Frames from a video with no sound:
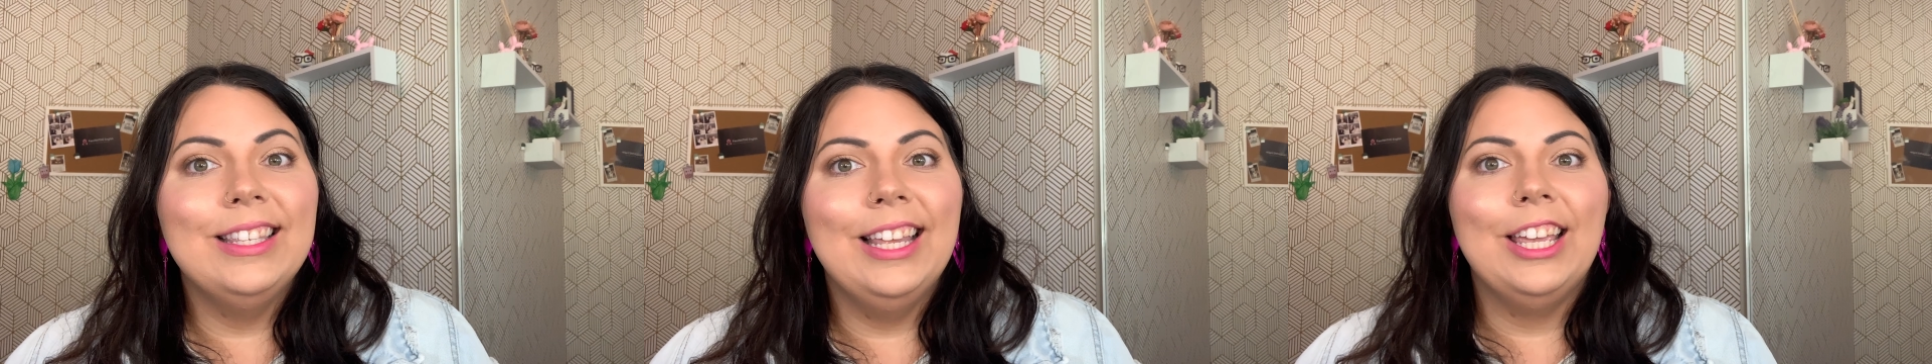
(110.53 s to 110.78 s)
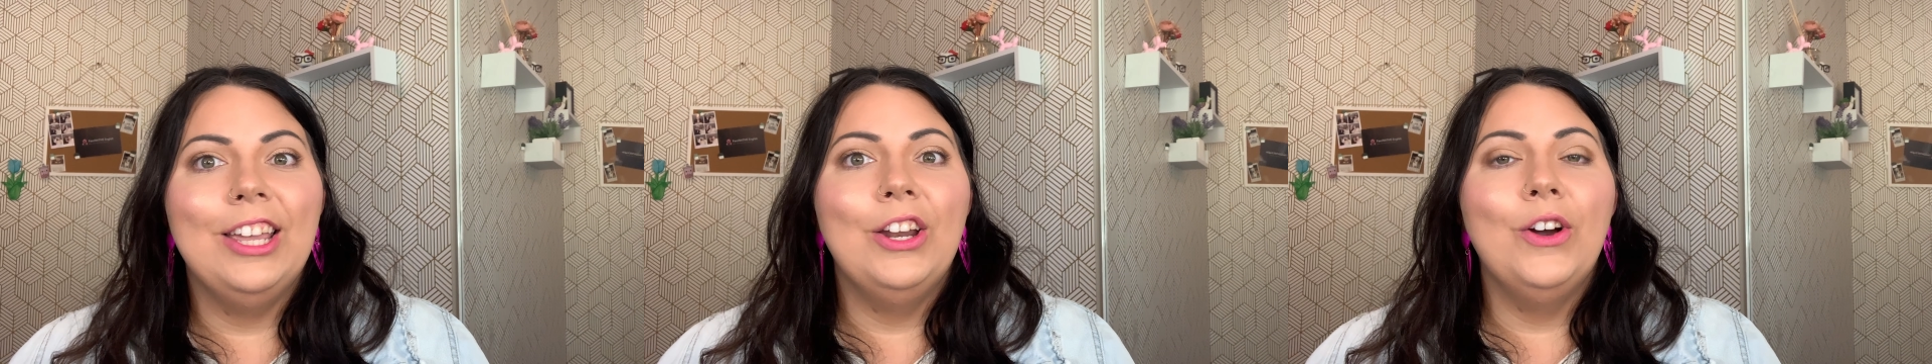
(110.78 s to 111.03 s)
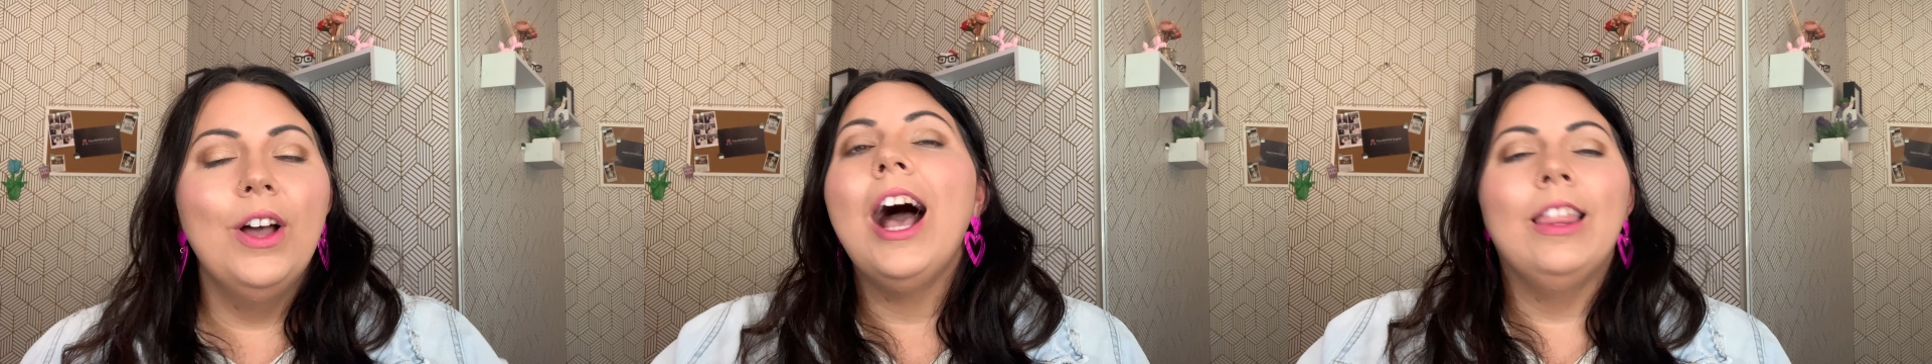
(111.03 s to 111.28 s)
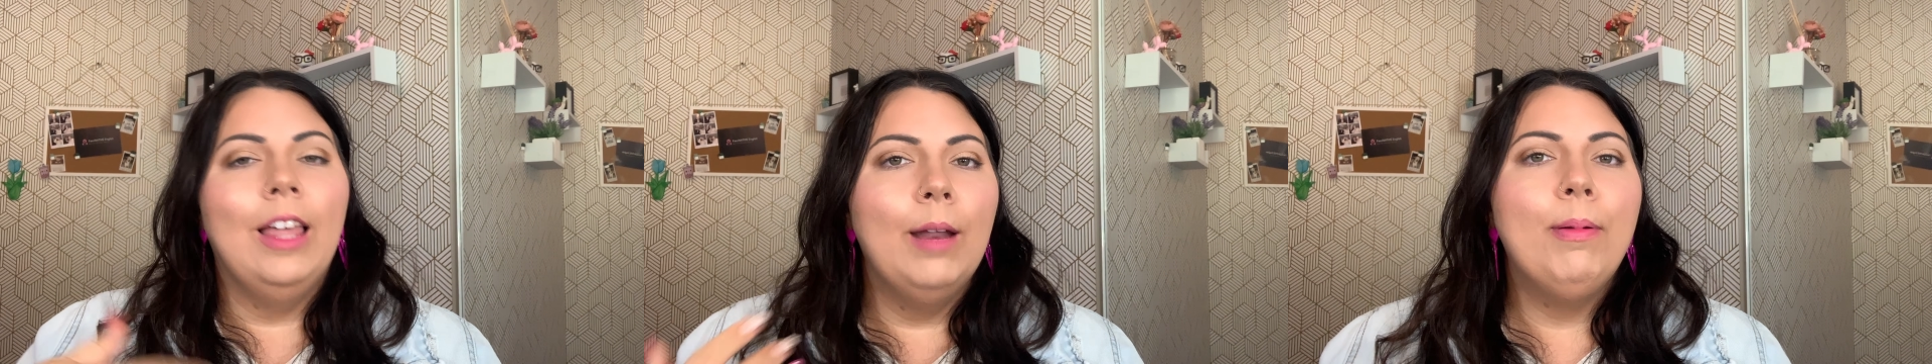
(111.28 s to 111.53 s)
Like, you know, a
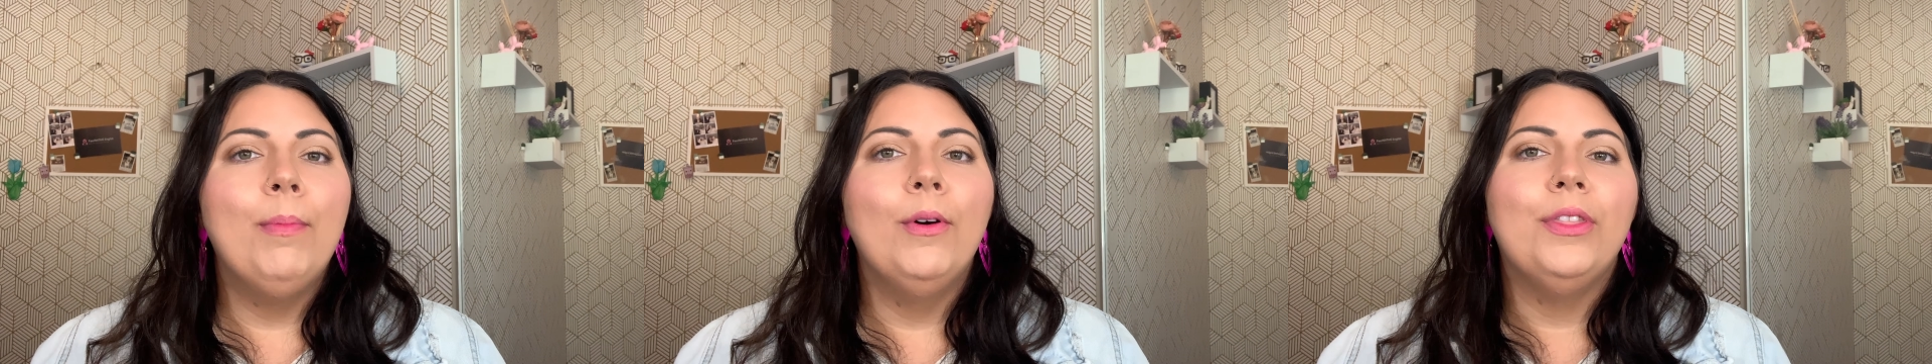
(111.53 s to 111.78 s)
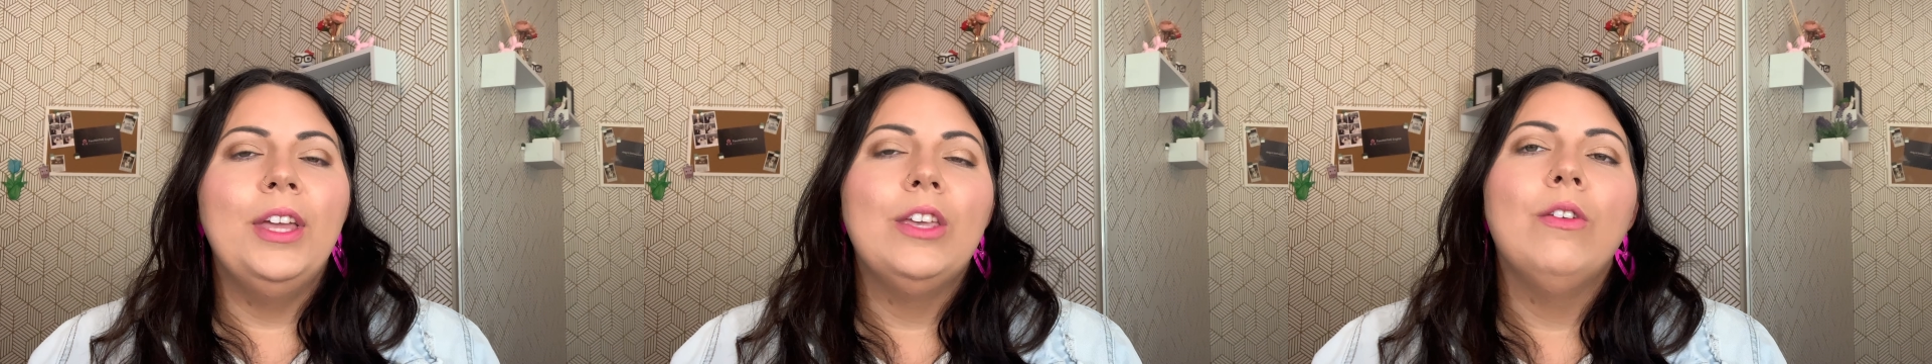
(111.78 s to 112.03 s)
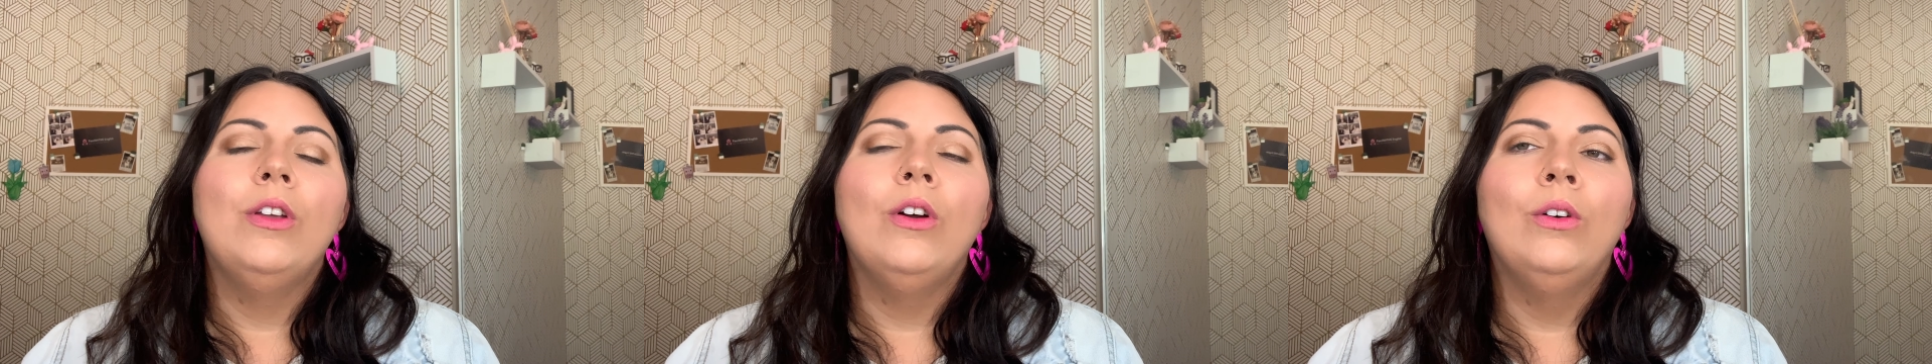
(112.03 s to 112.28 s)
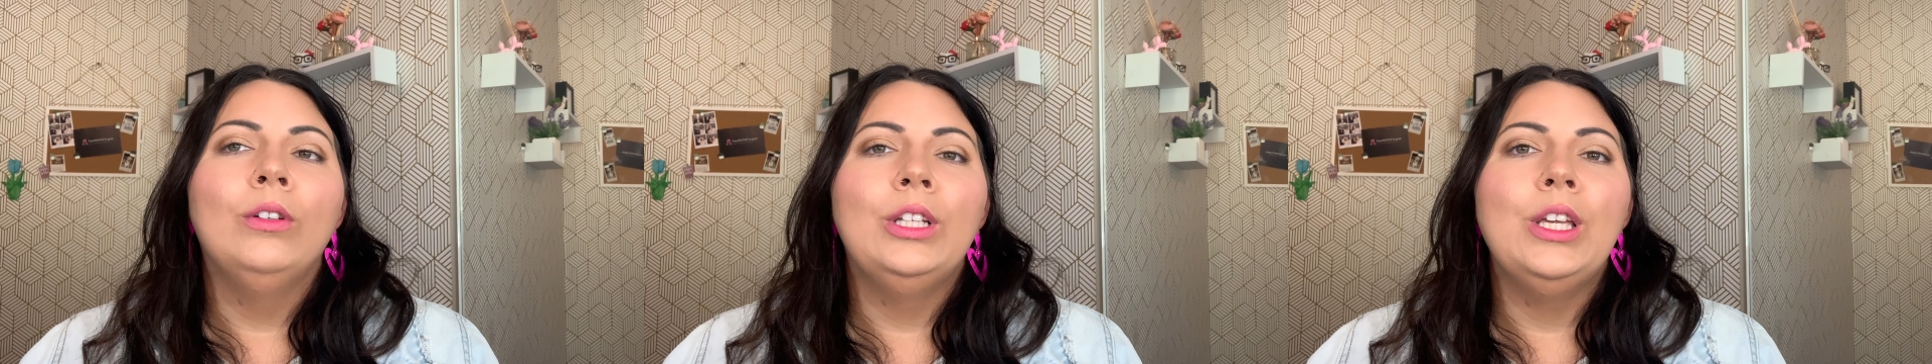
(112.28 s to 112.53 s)
lot of people think you can
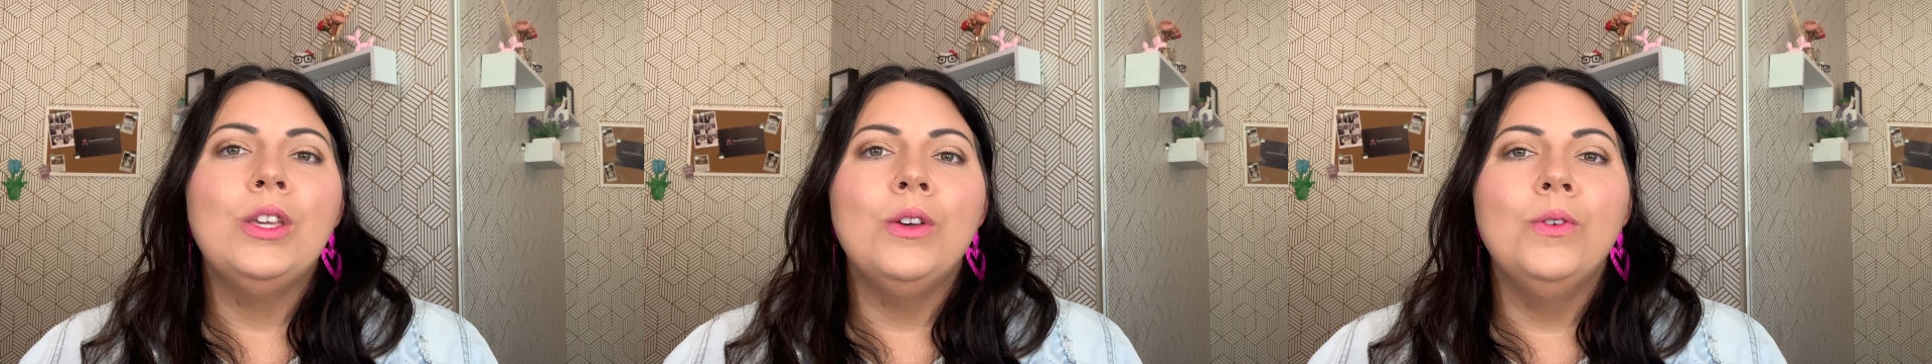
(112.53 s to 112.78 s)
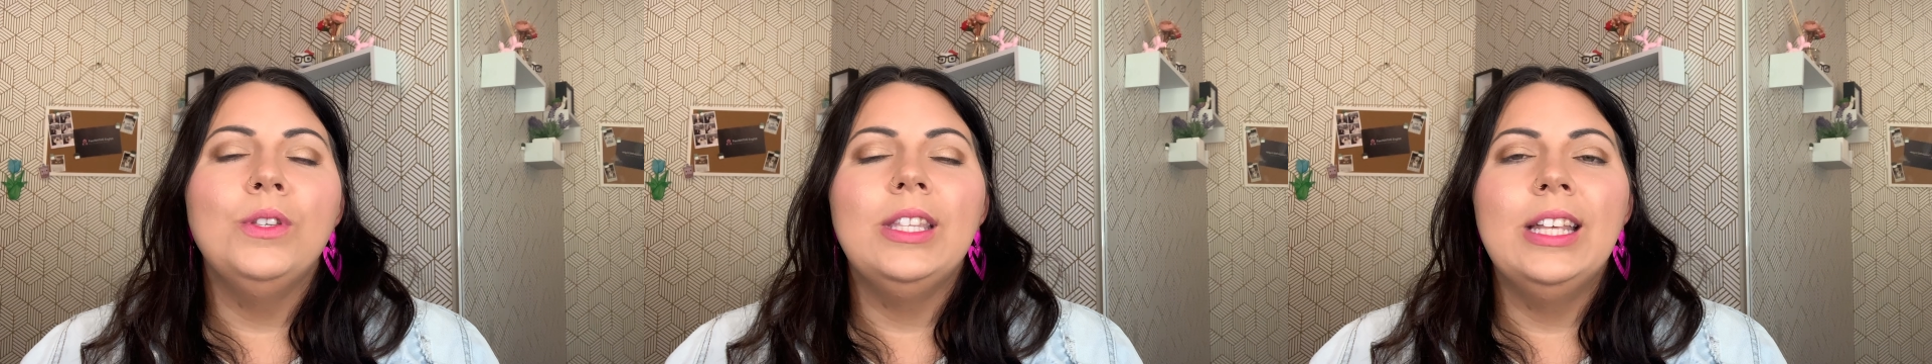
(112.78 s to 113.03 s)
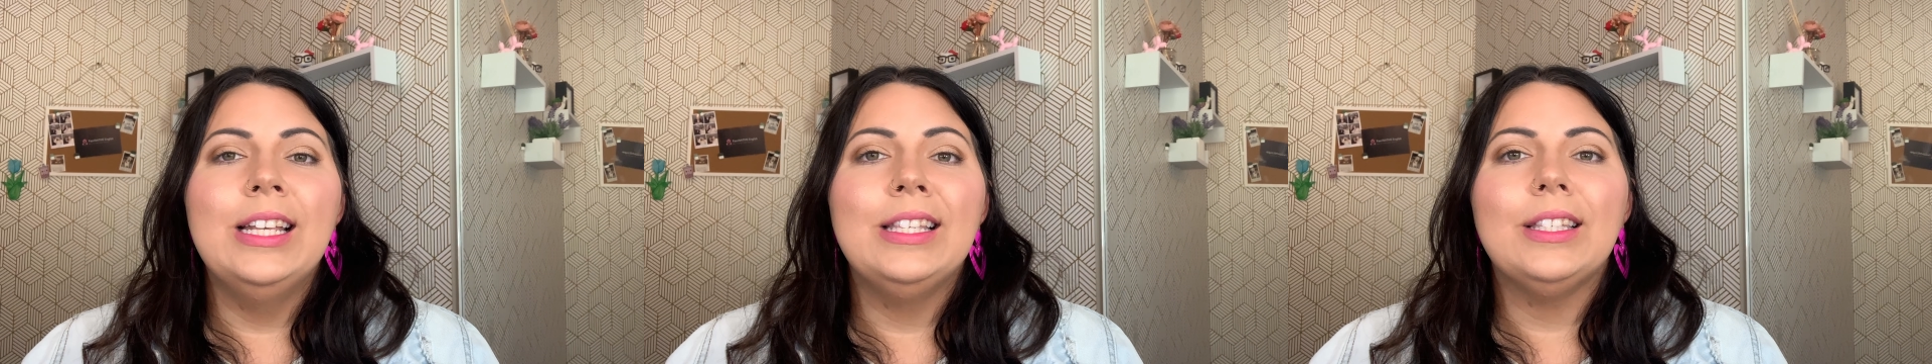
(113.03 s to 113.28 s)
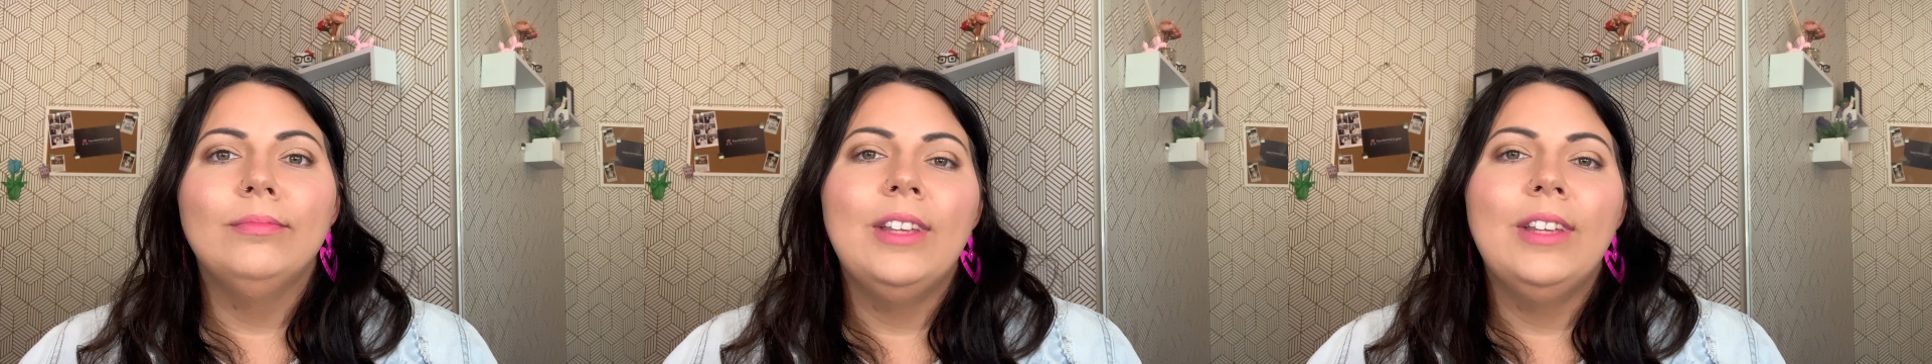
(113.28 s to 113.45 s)
only use this